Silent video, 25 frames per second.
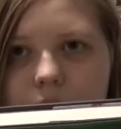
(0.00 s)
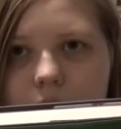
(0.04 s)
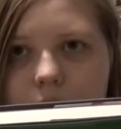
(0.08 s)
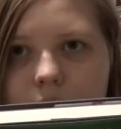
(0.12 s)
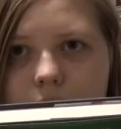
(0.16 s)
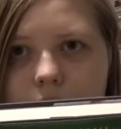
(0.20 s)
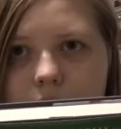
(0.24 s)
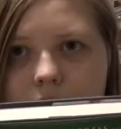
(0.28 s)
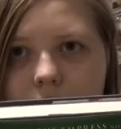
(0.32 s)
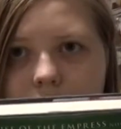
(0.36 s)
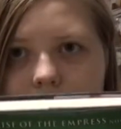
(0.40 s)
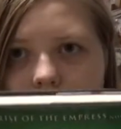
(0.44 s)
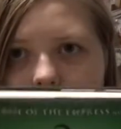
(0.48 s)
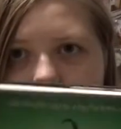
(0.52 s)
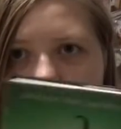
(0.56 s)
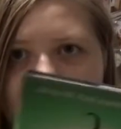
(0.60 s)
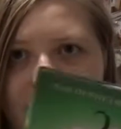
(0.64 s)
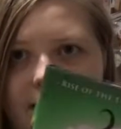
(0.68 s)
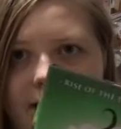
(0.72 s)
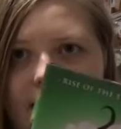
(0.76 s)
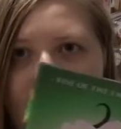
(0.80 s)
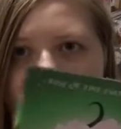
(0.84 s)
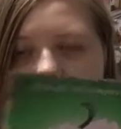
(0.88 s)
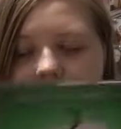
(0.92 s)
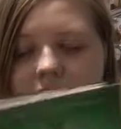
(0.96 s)
or like
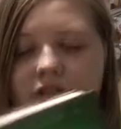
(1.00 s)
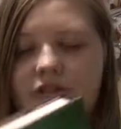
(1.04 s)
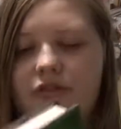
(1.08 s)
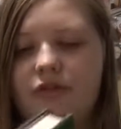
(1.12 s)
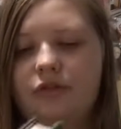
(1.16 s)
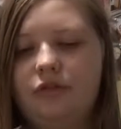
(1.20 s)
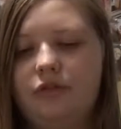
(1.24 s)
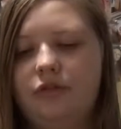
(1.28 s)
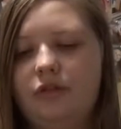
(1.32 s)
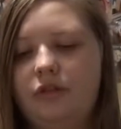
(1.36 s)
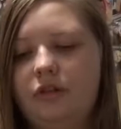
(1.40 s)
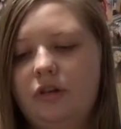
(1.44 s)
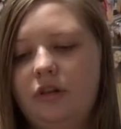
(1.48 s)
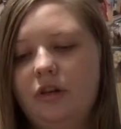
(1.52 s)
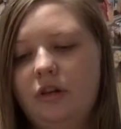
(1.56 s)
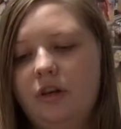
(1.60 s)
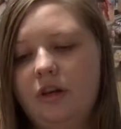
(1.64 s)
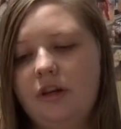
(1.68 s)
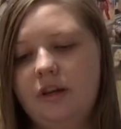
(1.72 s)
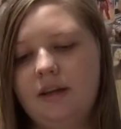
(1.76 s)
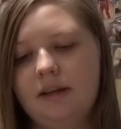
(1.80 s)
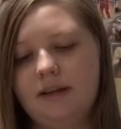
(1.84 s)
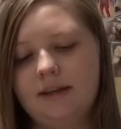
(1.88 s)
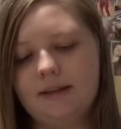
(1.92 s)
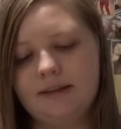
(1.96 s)
Asian
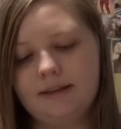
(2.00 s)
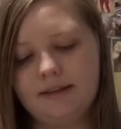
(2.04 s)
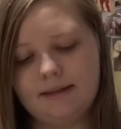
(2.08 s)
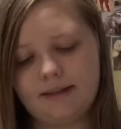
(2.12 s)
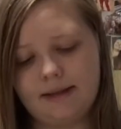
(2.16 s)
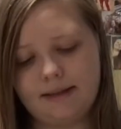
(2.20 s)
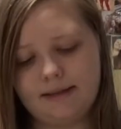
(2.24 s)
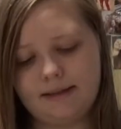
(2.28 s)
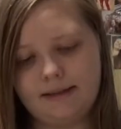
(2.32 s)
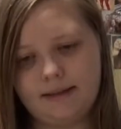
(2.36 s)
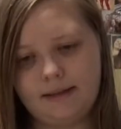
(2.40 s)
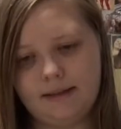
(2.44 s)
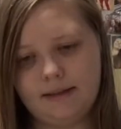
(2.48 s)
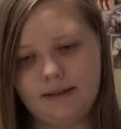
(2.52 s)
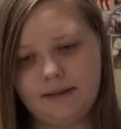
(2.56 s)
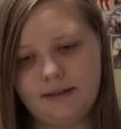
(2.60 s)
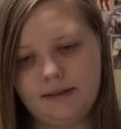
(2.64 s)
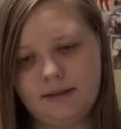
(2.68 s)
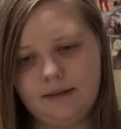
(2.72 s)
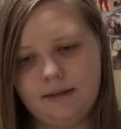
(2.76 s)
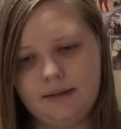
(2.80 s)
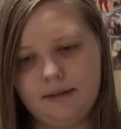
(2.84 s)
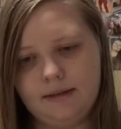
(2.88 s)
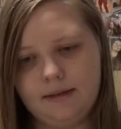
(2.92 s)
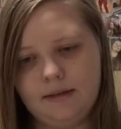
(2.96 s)
setting.
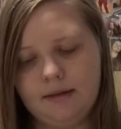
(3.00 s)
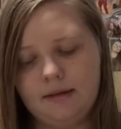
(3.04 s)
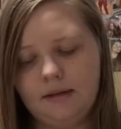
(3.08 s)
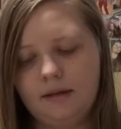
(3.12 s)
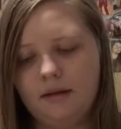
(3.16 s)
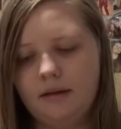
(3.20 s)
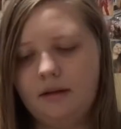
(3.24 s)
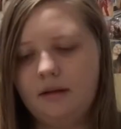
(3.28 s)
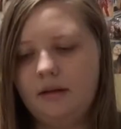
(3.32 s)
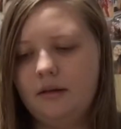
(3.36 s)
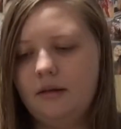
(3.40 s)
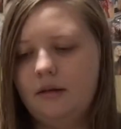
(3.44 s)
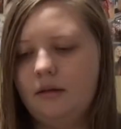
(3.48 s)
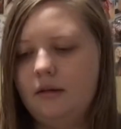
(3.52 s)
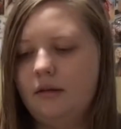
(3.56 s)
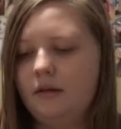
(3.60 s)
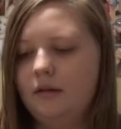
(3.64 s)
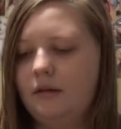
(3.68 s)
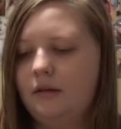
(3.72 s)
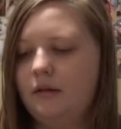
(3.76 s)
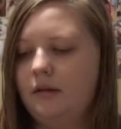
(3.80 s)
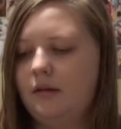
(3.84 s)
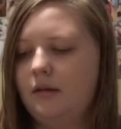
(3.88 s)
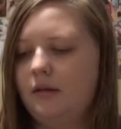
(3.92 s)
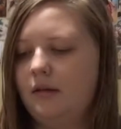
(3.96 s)

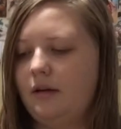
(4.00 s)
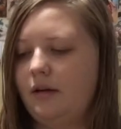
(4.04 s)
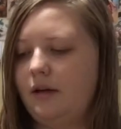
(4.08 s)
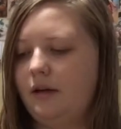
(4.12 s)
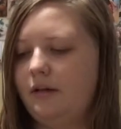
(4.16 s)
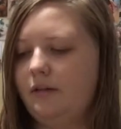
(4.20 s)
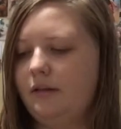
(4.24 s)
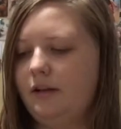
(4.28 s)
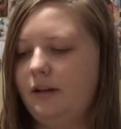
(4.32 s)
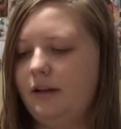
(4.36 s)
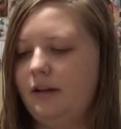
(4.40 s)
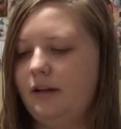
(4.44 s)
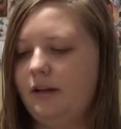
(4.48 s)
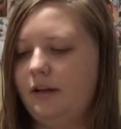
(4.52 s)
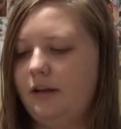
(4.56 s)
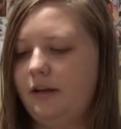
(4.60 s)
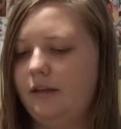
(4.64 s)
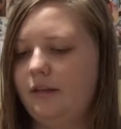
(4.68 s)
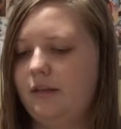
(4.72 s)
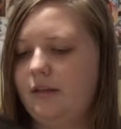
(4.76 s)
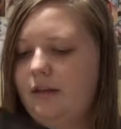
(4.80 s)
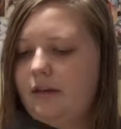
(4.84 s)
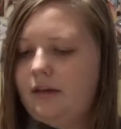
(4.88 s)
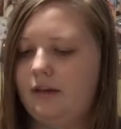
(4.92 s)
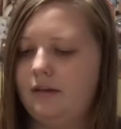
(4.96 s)
I really like
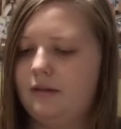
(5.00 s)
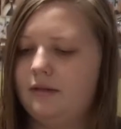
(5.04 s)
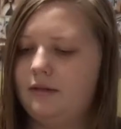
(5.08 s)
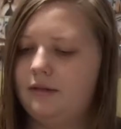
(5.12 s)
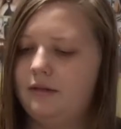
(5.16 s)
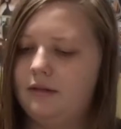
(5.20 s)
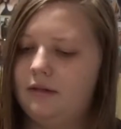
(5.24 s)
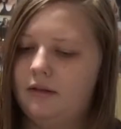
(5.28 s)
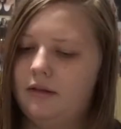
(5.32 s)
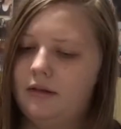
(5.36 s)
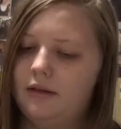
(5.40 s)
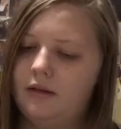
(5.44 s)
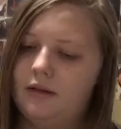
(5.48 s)
this.